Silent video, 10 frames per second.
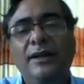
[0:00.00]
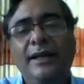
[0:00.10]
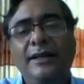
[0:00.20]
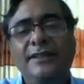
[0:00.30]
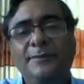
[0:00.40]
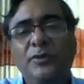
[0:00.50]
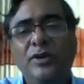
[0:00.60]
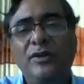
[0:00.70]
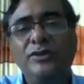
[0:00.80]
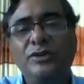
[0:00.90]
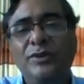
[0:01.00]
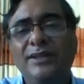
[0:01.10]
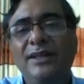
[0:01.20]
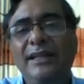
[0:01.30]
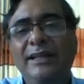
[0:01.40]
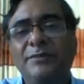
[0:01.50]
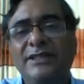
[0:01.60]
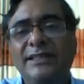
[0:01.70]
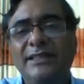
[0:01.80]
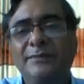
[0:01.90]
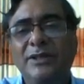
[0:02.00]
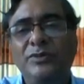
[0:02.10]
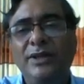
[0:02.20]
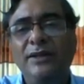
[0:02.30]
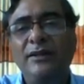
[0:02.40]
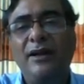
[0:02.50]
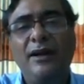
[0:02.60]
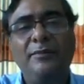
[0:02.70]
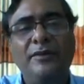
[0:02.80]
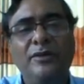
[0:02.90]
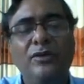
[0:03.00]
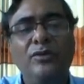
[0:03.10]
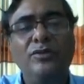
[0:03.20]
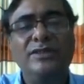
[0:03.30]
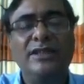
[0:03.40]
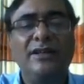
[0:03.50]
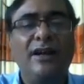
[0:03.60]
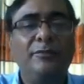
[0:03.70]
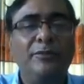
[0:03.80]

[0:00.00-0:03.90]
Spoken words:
It is pronounced with the lips in between half closed and half